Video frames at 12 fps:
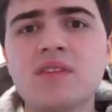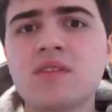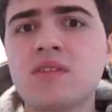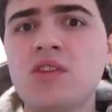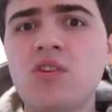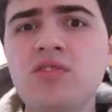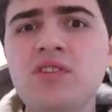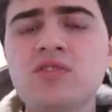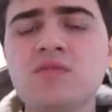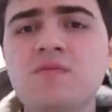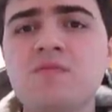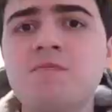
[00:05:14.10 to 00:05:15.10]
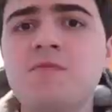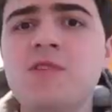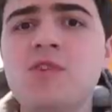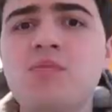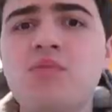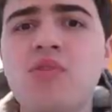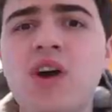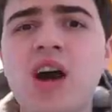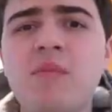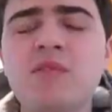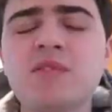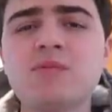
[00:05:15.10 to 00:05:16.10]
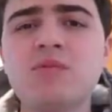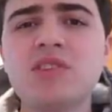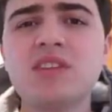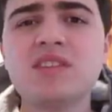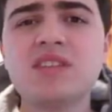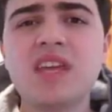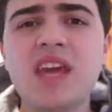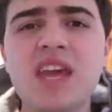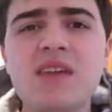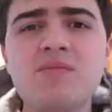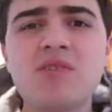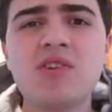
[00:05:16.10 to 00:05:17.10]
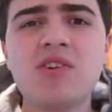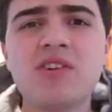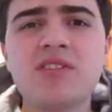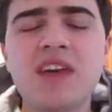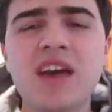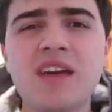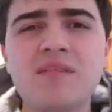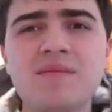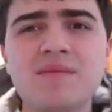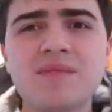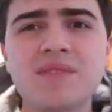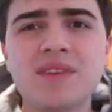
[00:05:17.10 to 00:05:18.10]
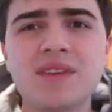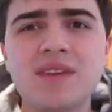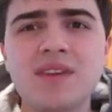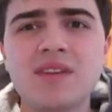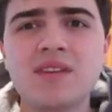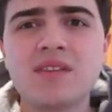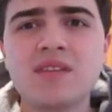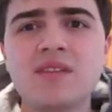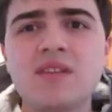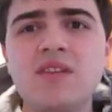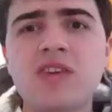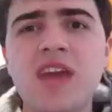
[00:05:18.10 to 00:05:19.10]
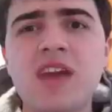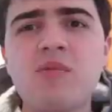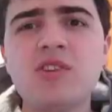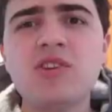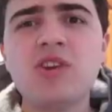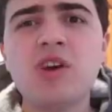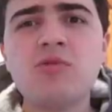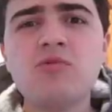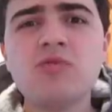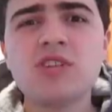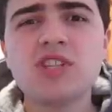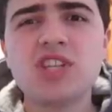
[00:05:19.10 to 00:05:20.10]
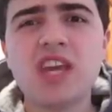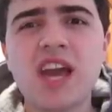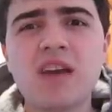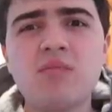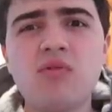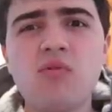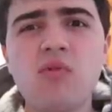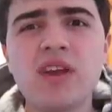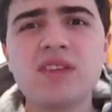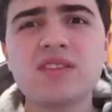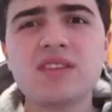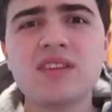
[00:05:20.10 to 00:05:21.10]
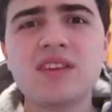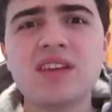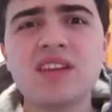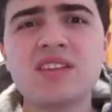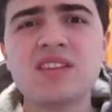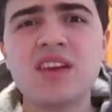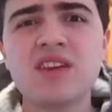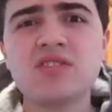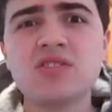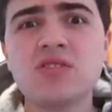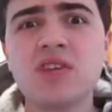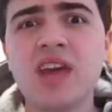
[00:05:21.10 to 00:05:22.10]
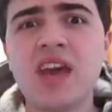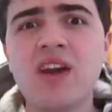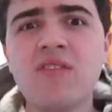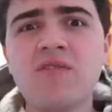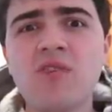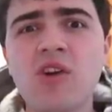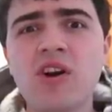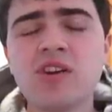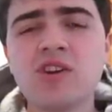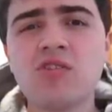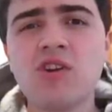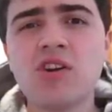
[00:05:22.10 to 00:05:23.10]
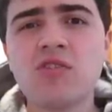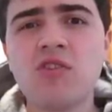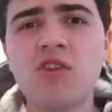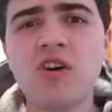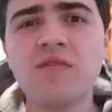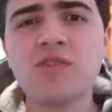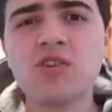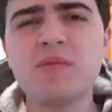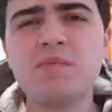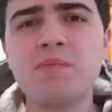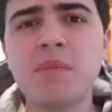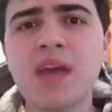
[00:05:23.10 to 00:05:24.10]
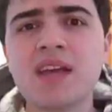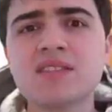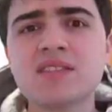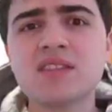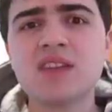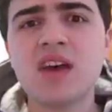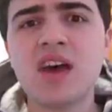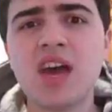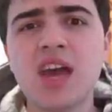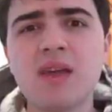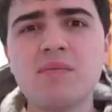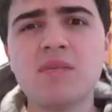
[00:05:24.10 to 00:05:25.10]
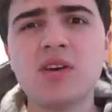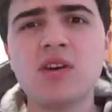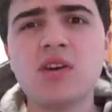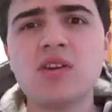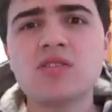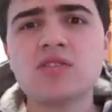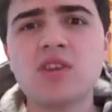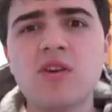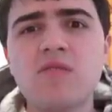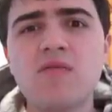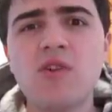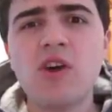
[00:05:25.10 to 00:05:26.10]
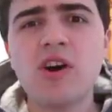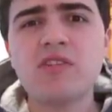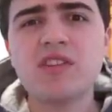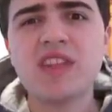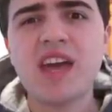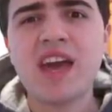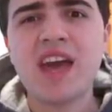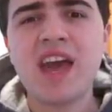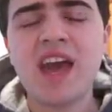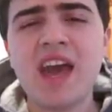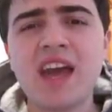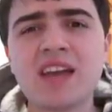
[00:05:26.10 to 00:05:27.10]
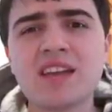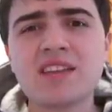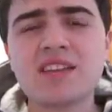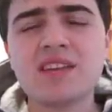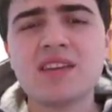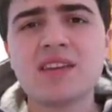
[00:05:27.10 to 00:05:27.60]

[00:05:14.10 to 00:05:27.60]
The only few problems with this game are that, okay, when you go through the checkpoints, it tells you how far you are off your best time so far in that act.